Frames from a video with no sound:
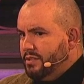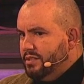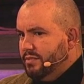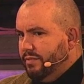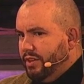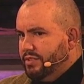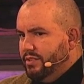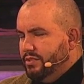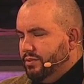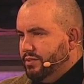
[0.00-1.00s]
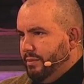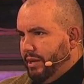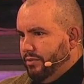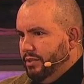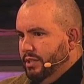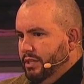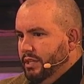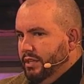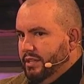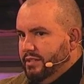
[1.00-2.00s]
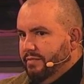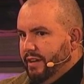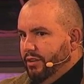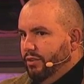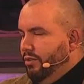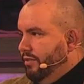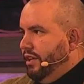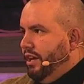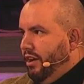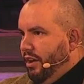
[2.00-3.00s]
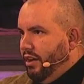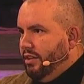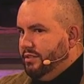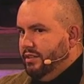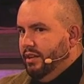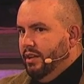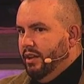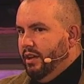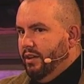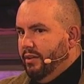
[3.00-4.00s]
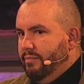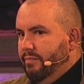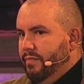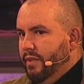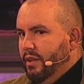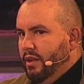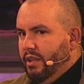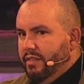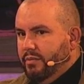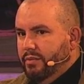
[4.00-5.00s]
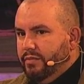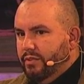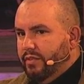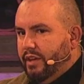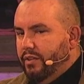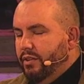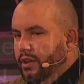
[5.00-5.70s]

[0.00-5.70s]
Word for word: this verse that talks about there's a veil over their heart. Um, I think we've got that.